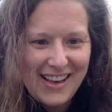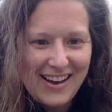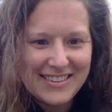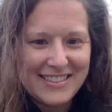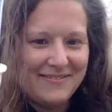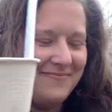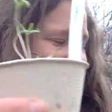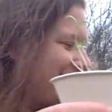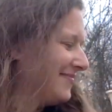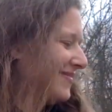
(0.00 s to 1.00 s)
Awesome.
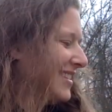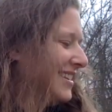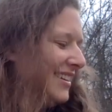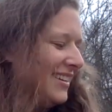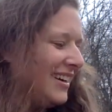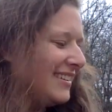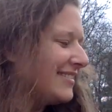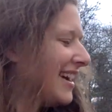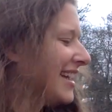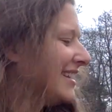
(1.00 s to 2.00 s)
All
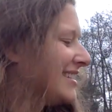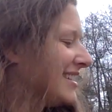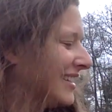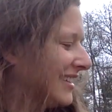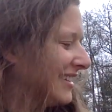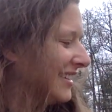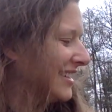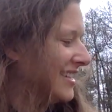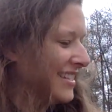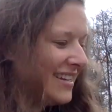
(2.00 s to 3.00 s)
right.
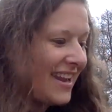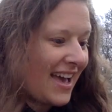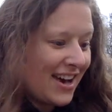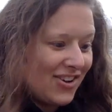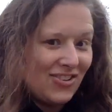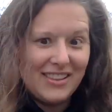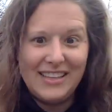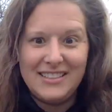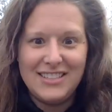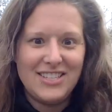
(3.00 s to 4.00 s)
Now
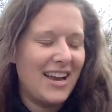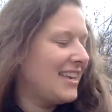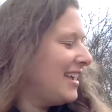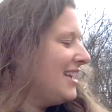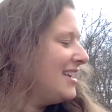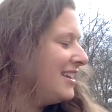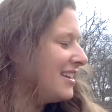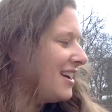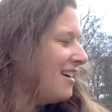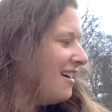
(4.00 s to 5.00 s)
let's check
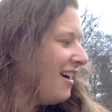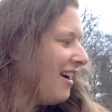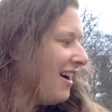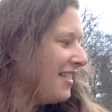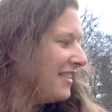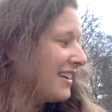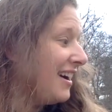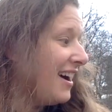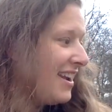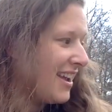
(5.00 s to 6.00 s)
in on the
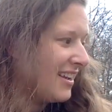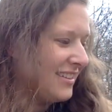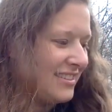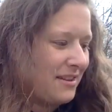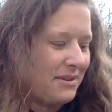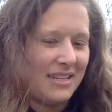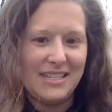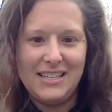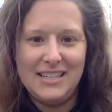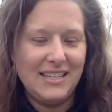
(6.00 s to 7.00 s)
cuttings that we
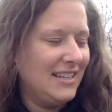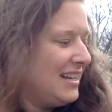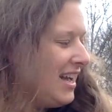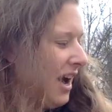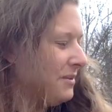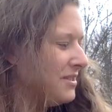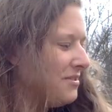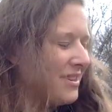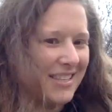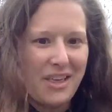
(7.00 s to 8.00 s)
did. I was
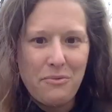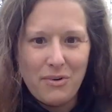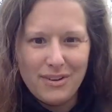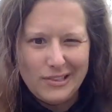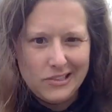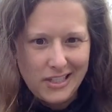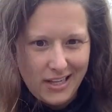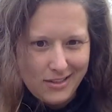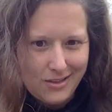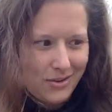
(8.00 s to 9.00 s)
noticing they weren't
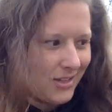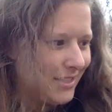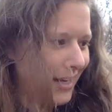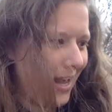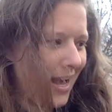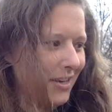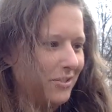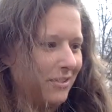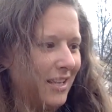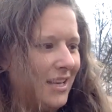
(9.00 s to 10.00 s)
looking so good today,
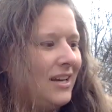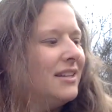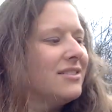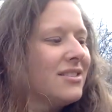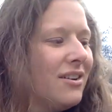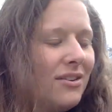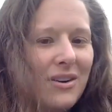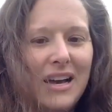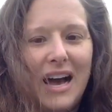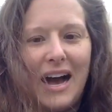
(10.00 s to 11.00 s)
actually. And
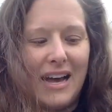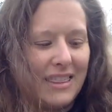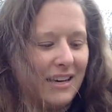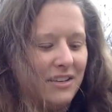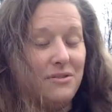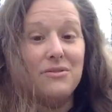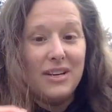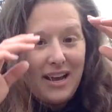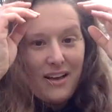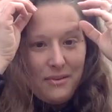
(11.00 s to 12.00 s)
so I thought you
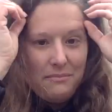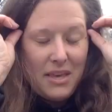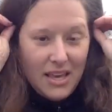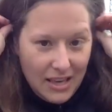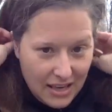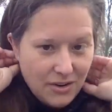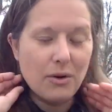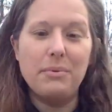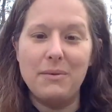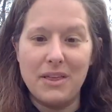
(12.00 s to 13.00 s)
could help me
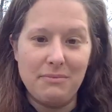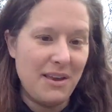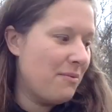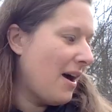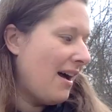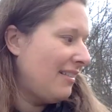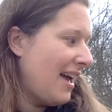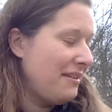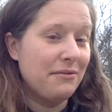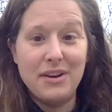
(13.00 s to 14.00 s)
or be with me while
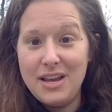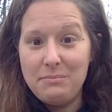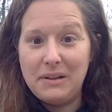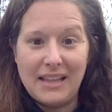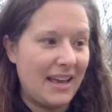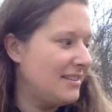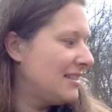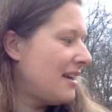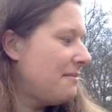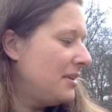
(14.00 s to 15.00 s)
I
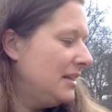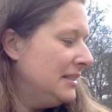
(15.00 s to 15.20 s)
replant them.